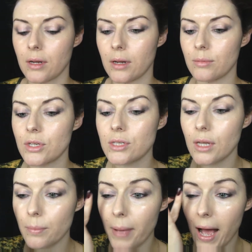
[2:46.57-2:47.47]
I'm just
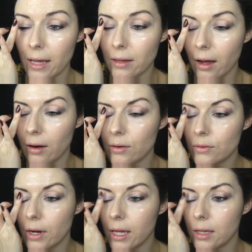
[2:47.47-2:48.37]
going to pack that
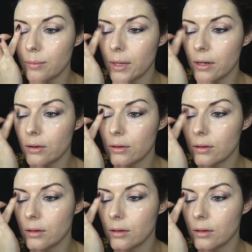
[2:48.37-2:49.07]
right in the middle